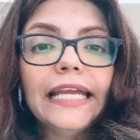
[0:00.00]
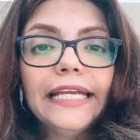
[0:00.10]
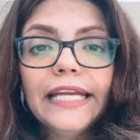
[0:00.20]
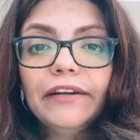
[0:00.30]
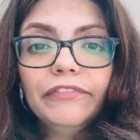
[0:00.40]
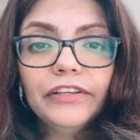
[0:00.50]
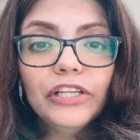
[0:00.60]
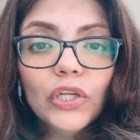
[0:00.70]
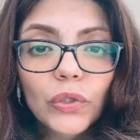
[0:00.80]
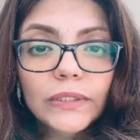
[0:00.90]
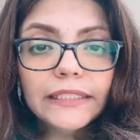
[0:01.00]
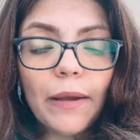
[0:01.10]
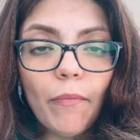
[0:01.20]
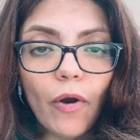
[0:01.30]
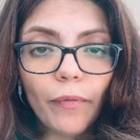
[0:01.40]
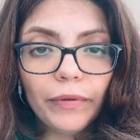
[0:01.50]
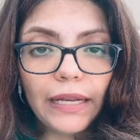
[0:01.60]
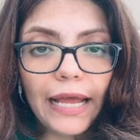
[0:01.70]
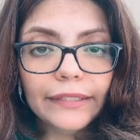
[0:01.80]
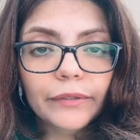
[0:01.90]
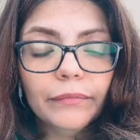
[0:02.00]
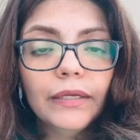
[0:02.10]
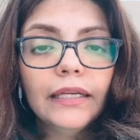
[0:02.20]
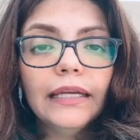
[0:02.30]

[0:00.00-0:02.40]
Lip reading: Here we lose the bromine atom,